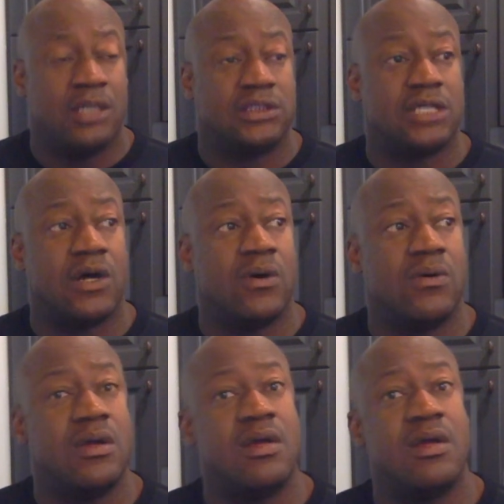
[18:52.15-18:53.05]

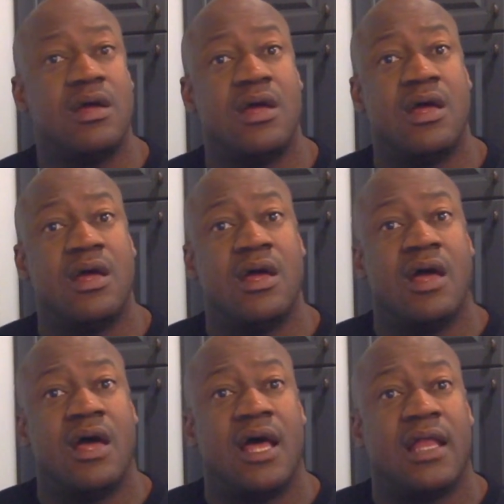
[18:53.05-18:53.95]
So
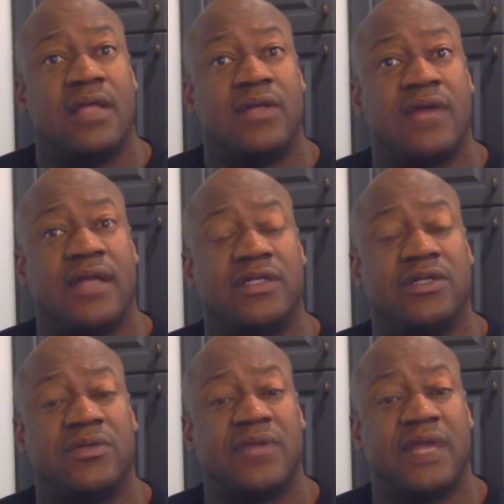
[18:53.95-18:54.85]
you got to
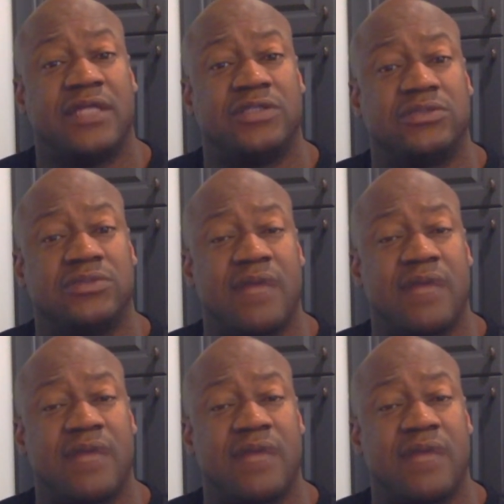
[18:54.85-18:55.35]
deal with that issue.